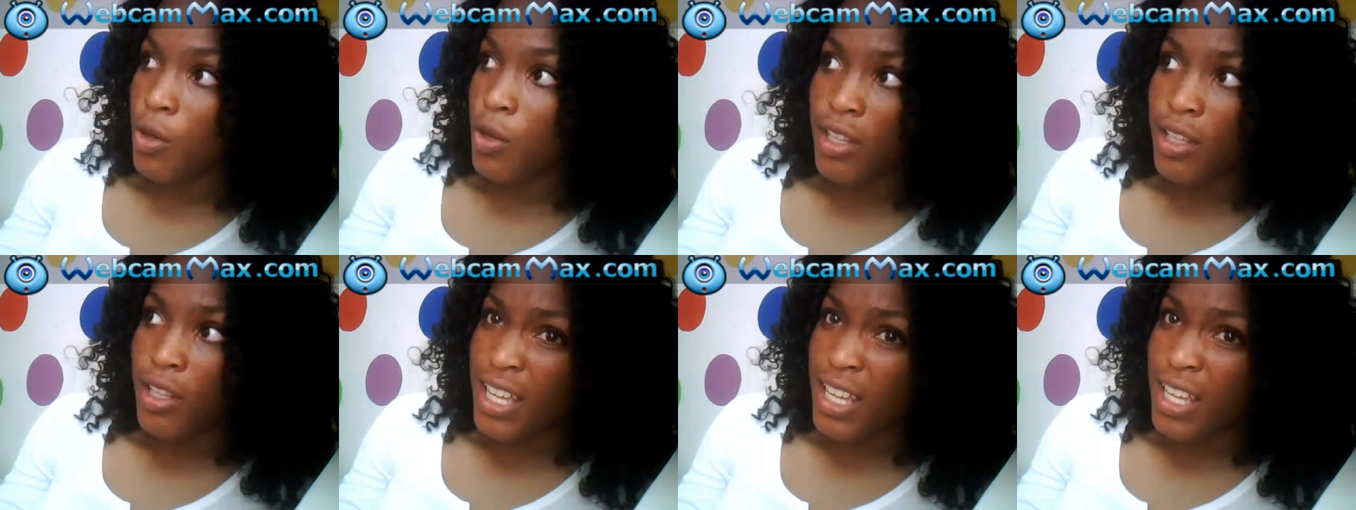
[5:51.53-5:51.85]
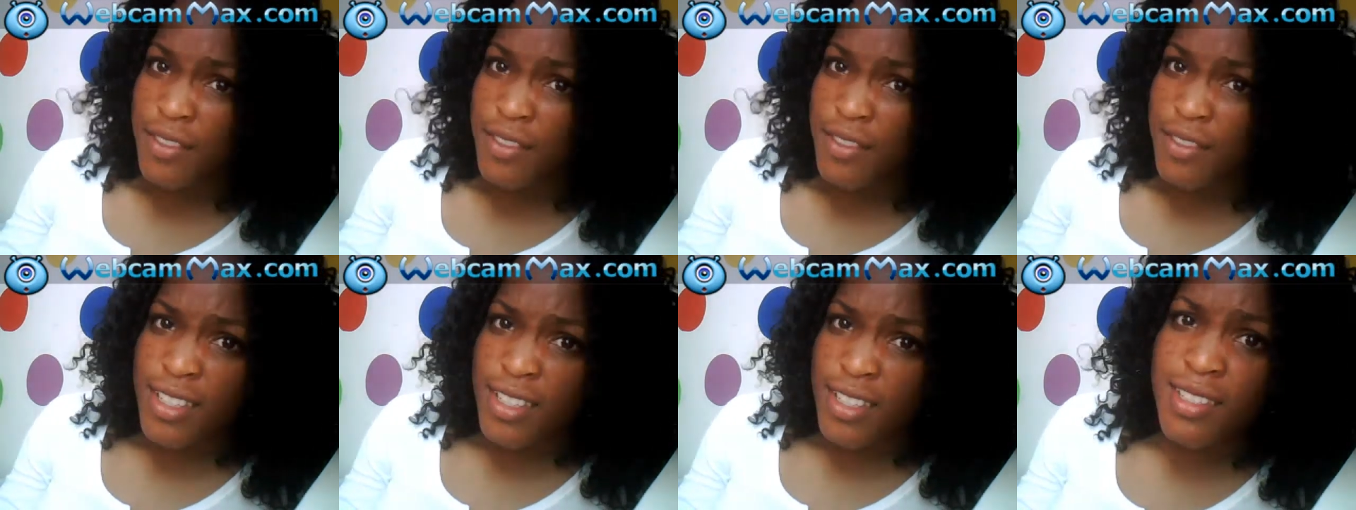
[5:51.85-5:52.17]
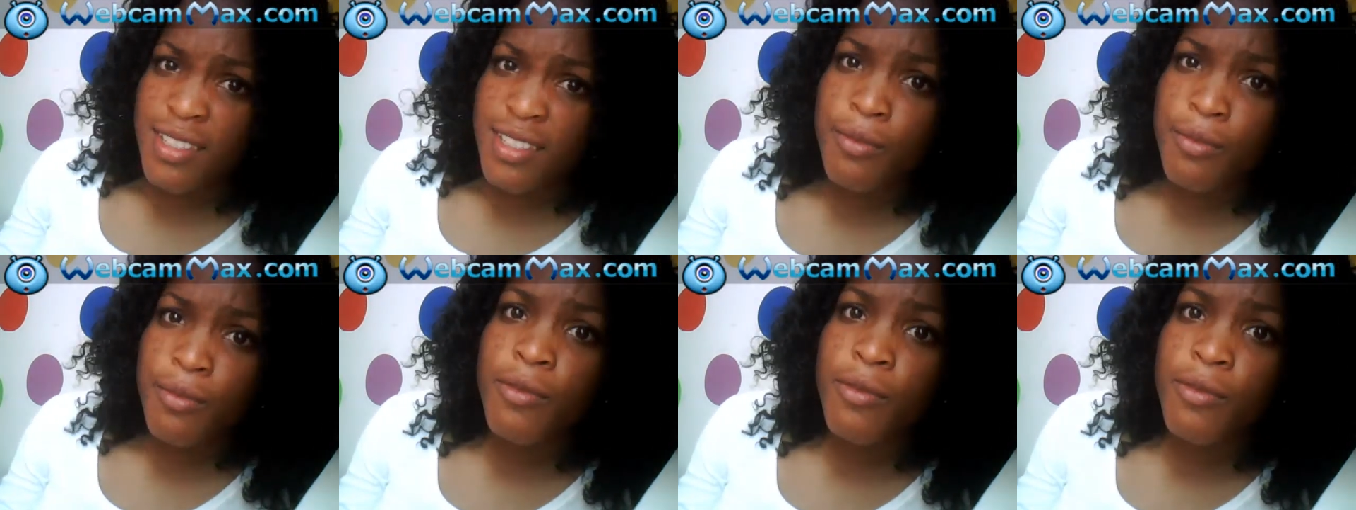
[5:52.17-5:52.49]
Like, I've seen
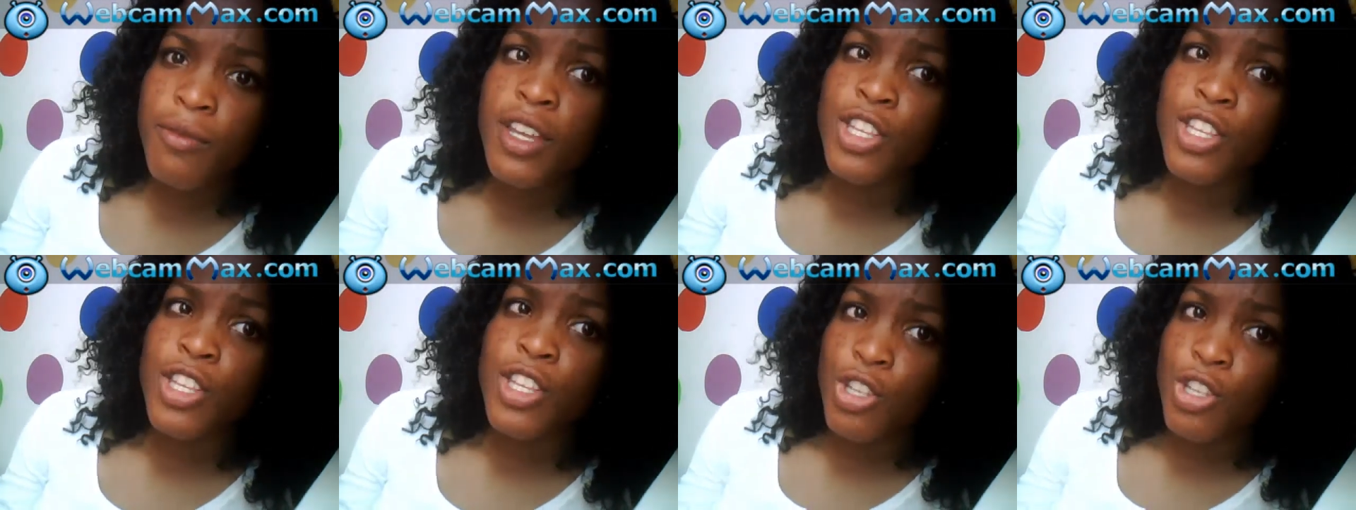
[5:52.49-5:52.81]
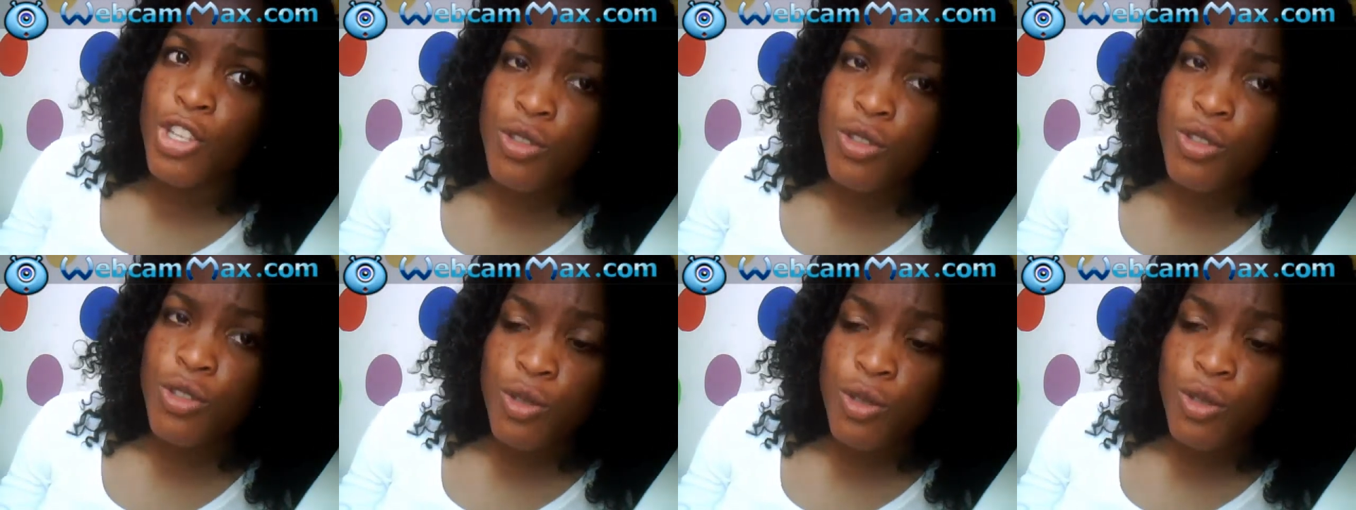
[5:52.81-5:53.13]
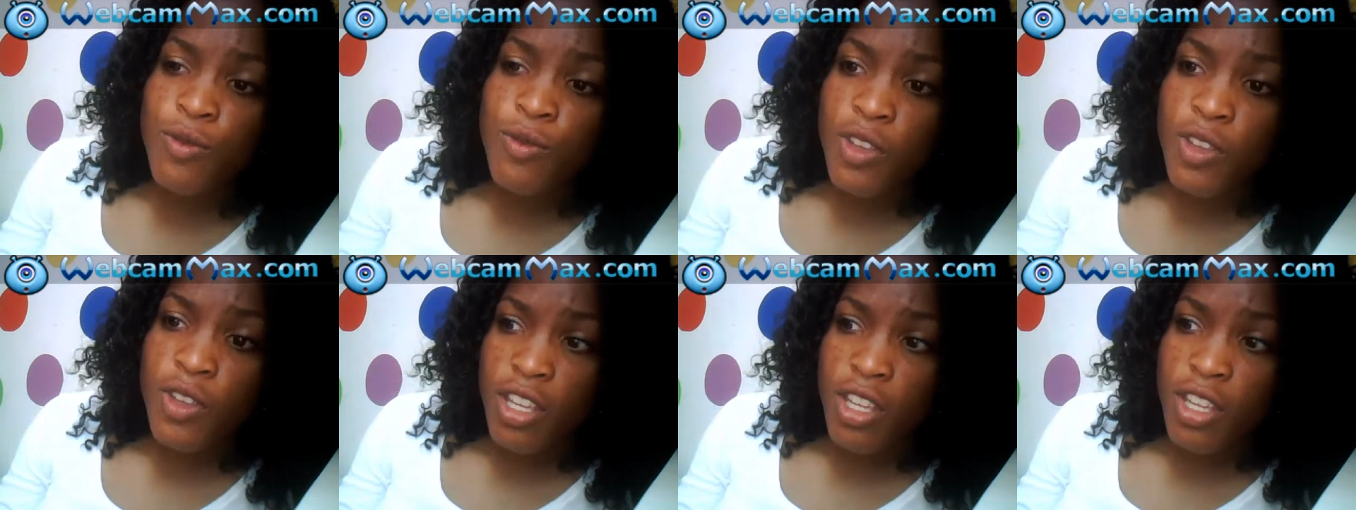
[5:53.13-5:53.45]
some
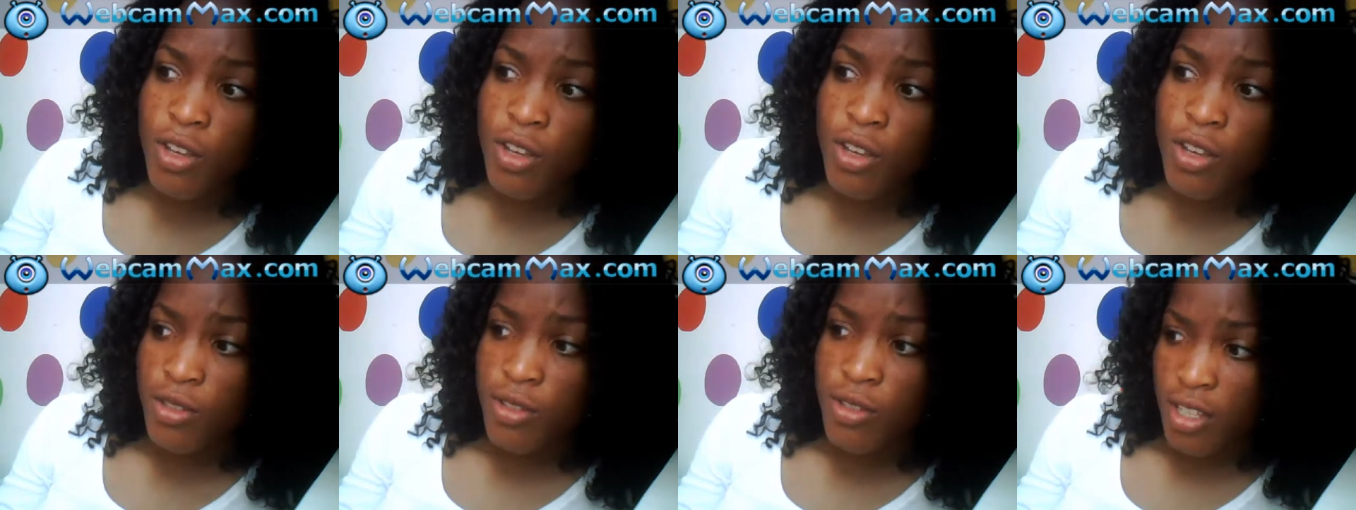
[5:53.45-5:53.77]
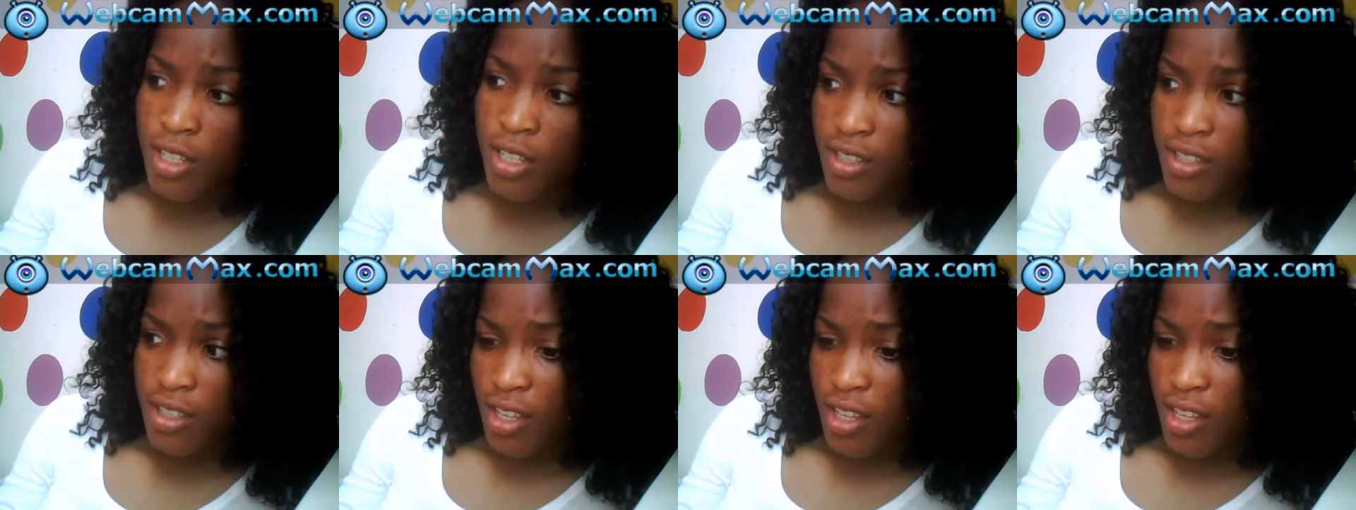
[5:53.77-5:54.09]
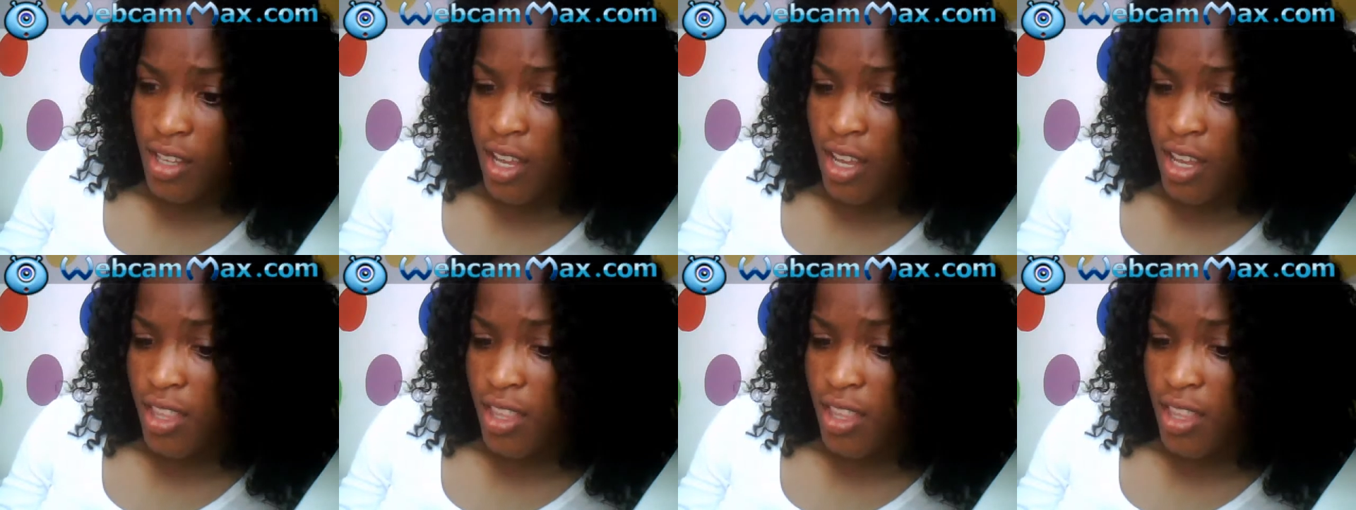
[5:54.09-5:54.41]
YouTube videos that
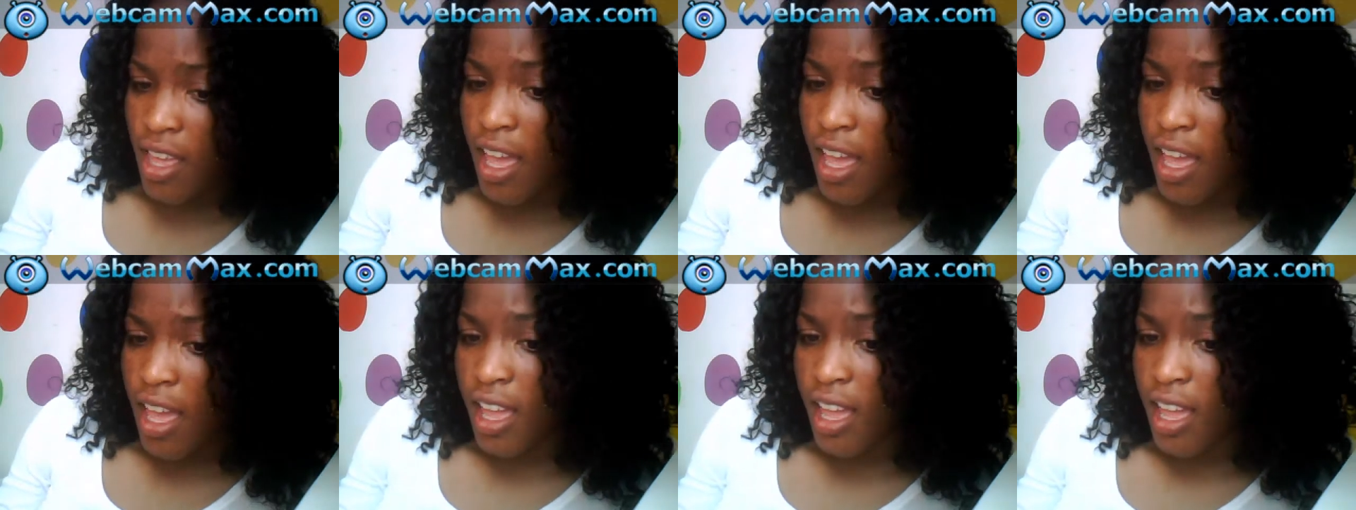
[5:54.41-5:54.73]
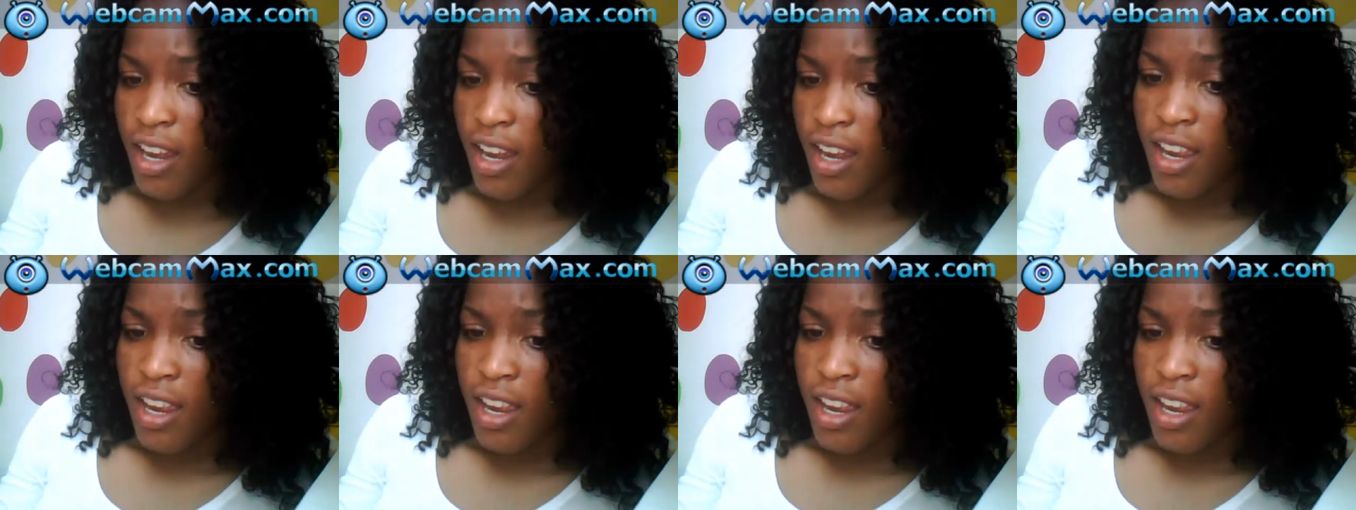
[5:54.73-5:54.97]
say that